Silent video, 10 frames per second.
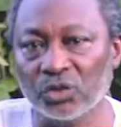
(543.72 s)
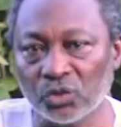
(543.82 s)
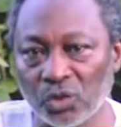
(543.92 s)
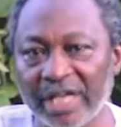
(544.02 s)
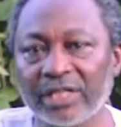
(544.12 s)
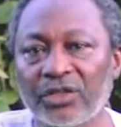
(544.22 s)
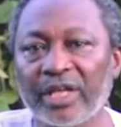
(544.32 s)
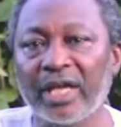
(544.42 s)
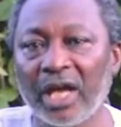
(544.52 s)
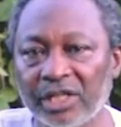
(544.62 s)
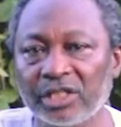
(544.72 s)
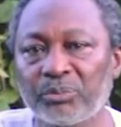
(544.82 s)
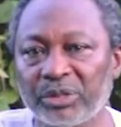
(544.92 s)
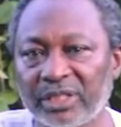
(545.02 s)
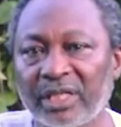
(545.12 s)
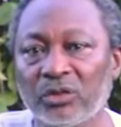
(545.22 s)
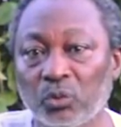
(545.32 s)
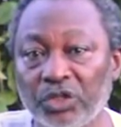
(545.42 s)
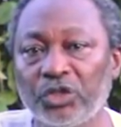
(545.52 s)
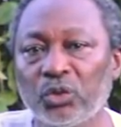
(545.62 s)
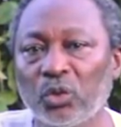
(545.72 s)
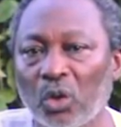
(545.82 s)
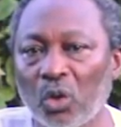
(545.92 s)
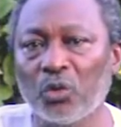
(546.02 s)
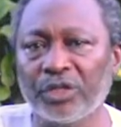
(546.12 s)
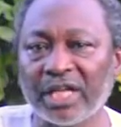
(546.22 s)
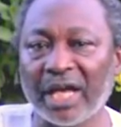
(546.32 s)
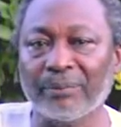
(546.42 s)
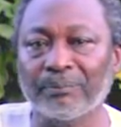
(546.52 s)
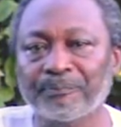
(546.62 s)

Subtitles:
right there 100% with you all the time.